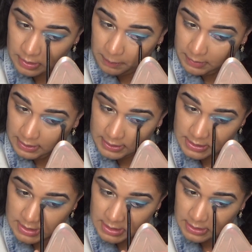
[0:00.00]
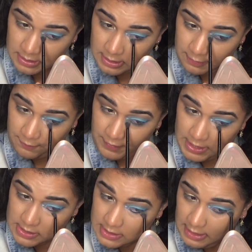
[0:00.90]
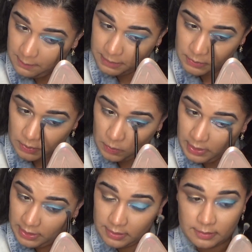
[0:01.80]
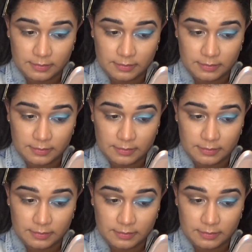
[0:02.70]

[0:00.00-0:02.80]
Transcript: blends in, it fades that blue away.